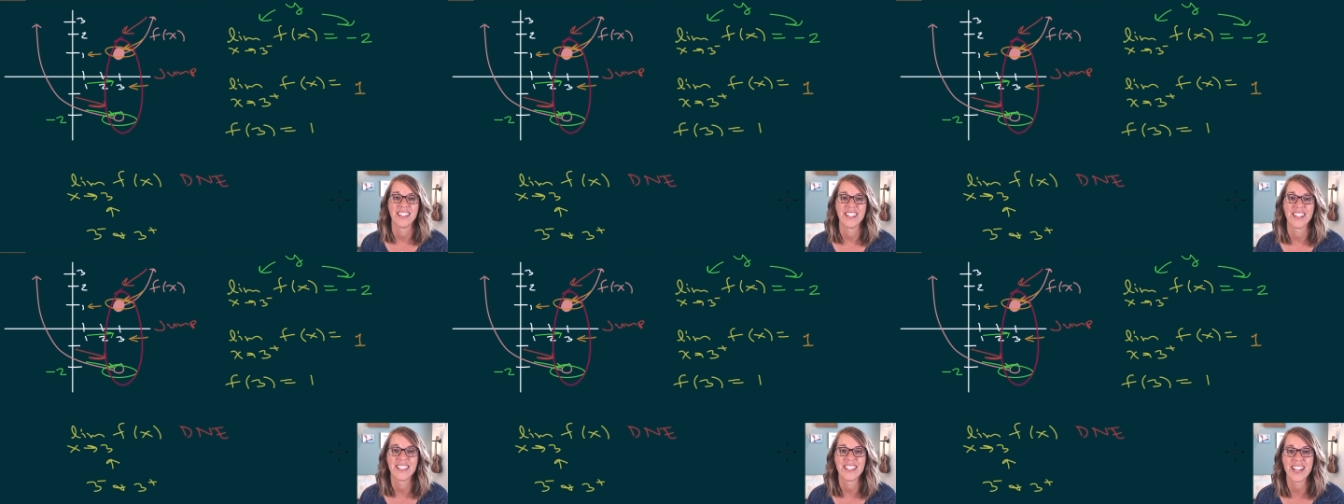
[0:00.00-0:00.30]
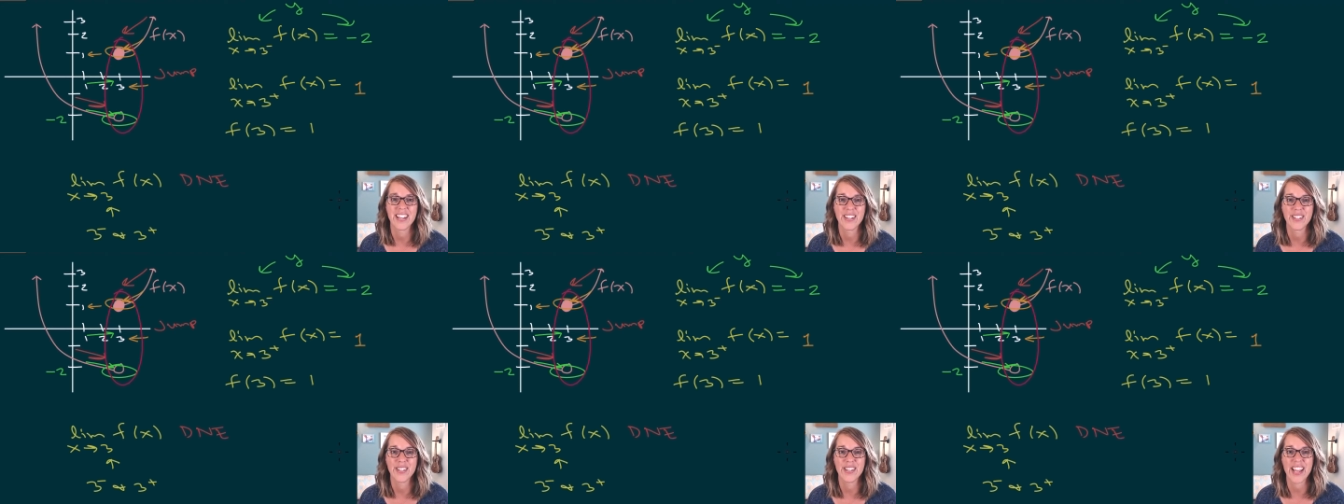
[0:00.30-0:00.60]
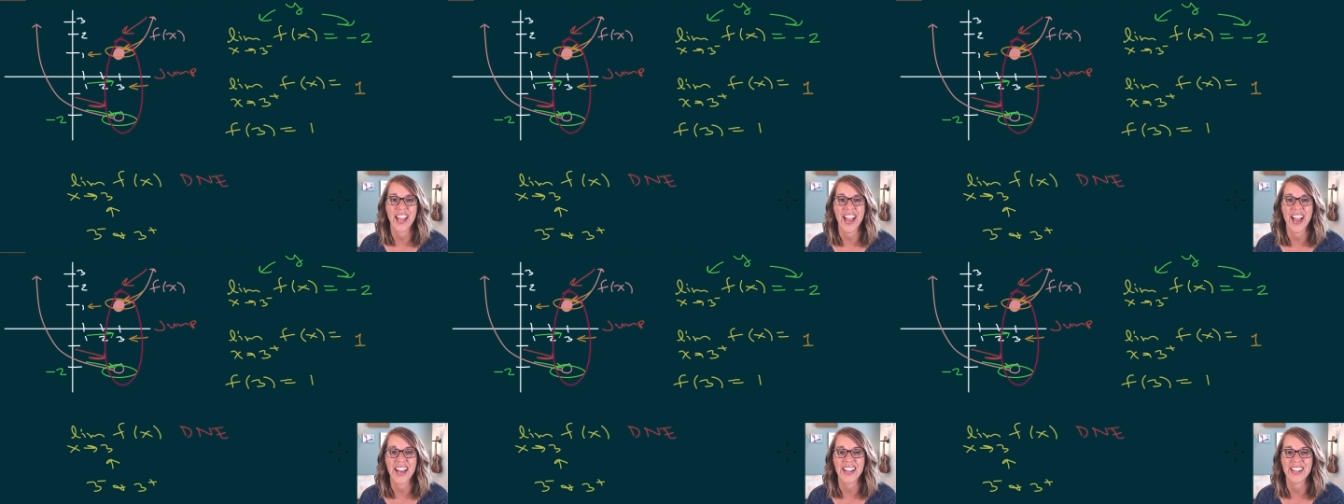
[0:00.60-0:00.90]
Let's take a
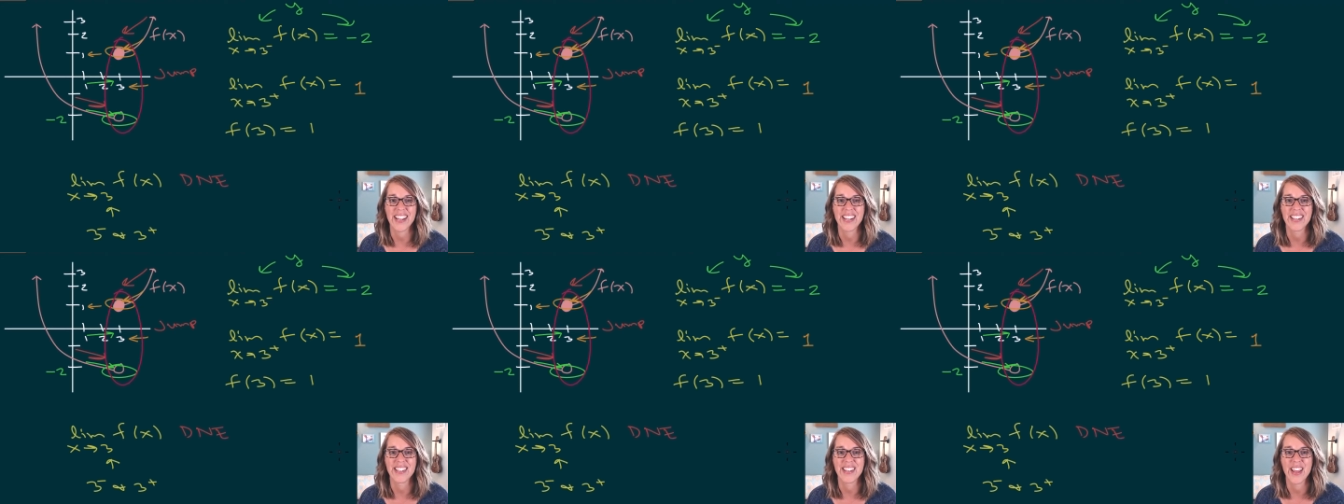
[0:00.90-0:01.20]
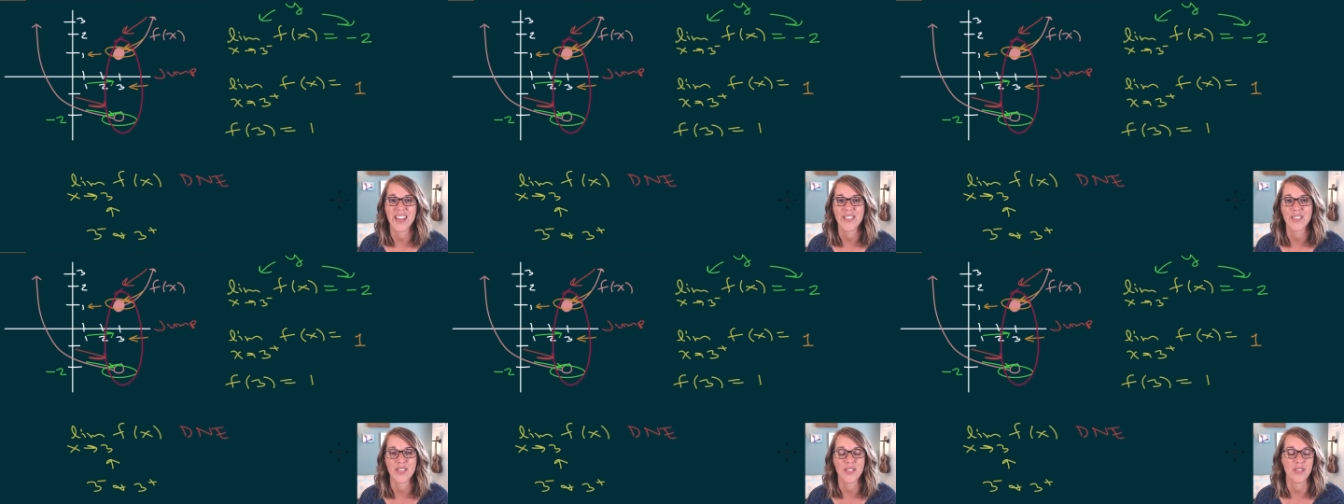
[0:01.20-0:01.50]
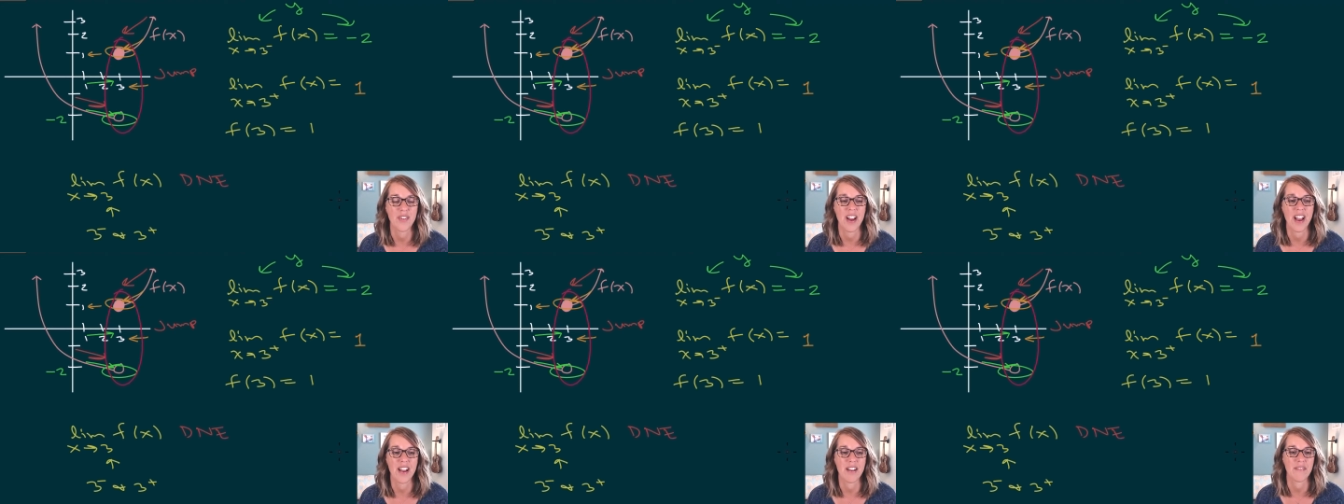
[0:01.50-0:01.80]
look at another
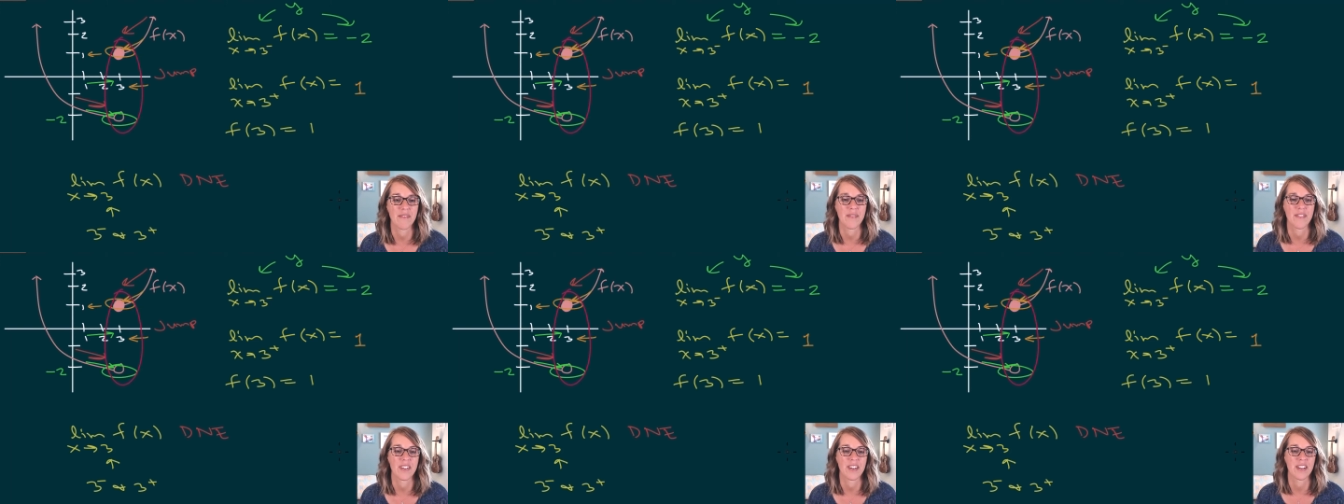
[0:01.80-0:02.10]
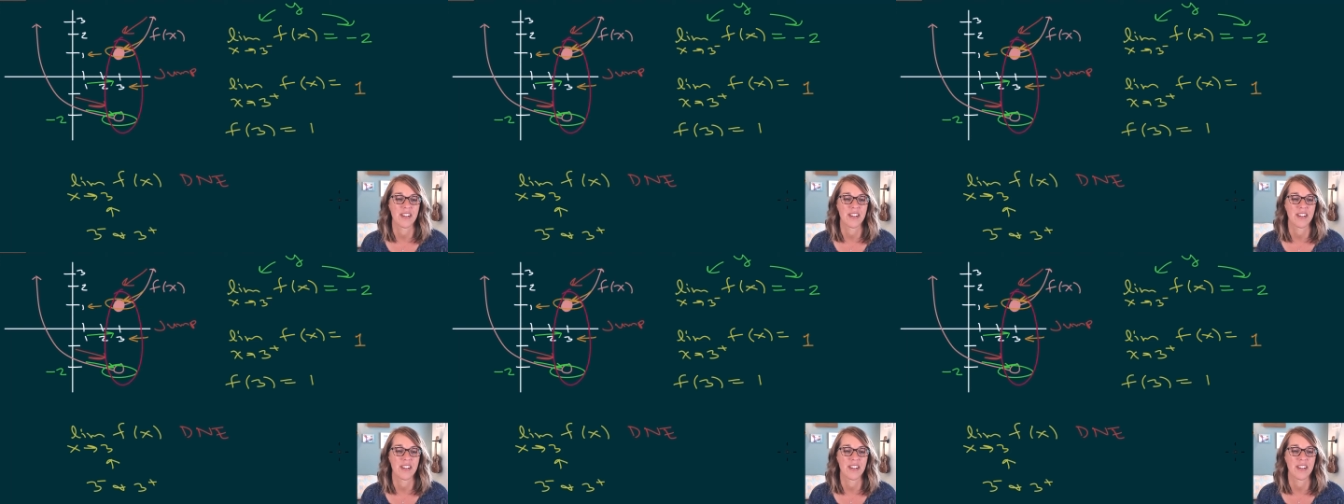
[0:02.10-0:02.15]
graph.